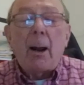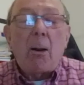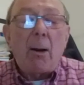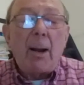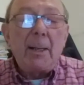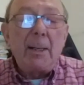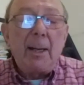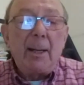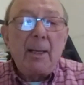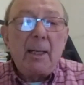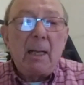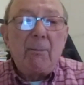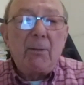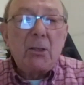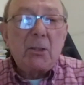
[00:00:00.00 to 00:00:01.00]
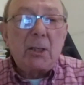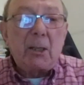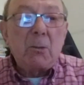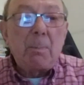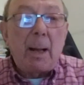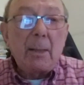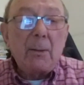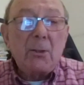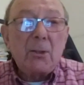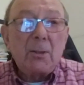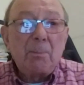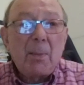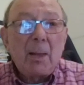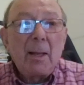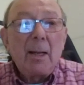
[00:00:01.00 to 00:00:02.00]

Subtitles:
an idea to give us 6 months.